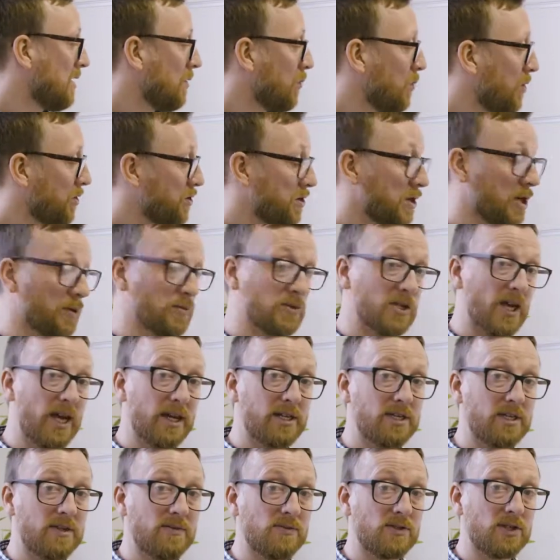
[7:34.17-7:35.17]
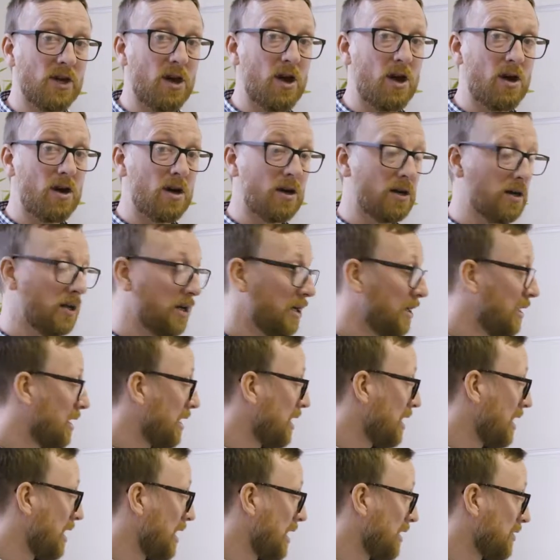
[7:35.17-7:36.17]
what the objectives are,
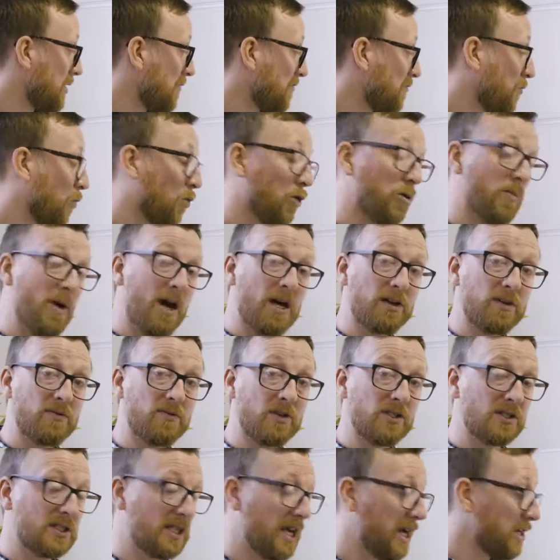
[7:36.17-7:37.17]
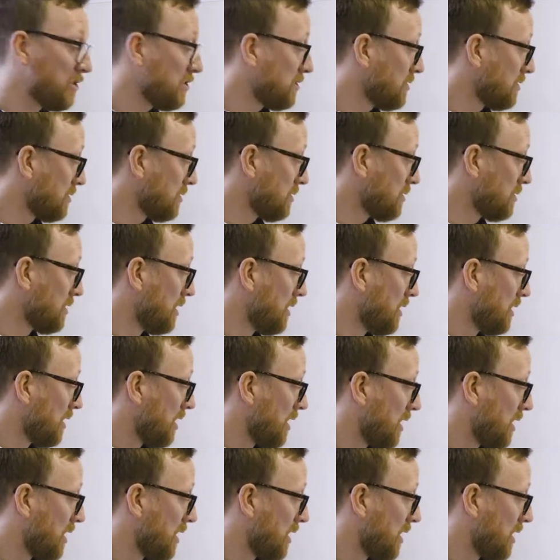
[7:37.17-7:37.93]
the format of the session,